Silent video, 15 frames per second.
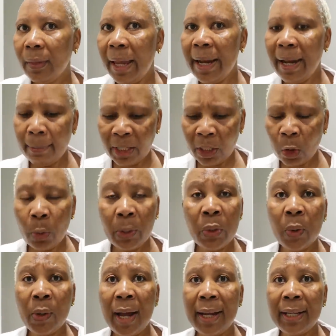And I'm just going
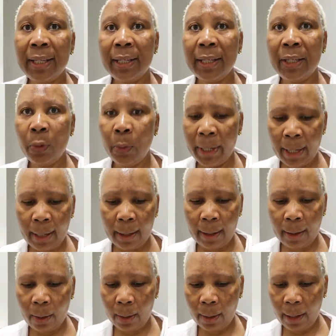to cut it. When
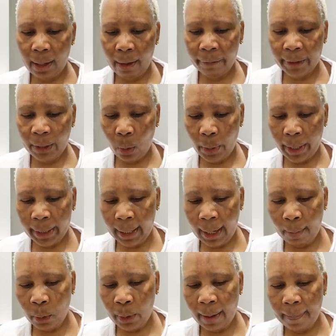after work,
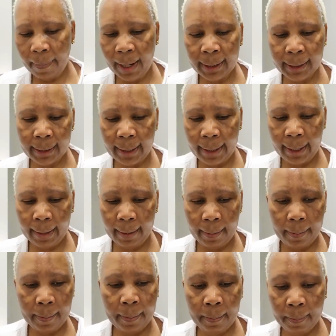I'm going to pass there.
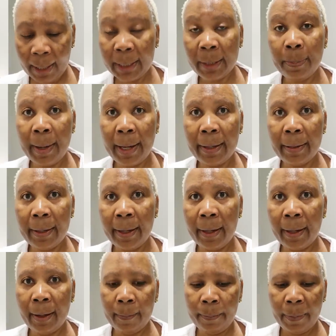Pass by
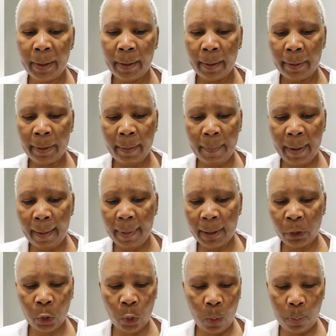the barber
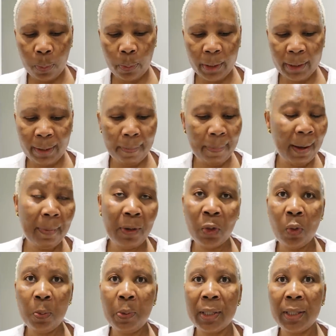shop. It's a barber
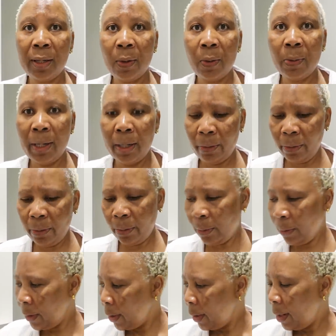shop, a salon. I don't know.
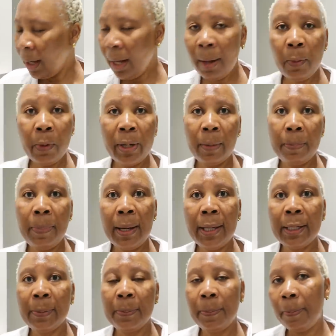I'm going to
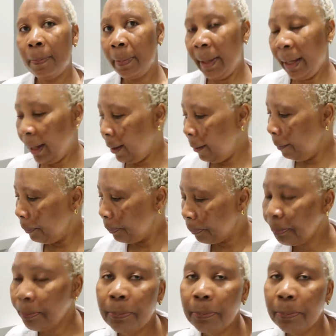pass by there.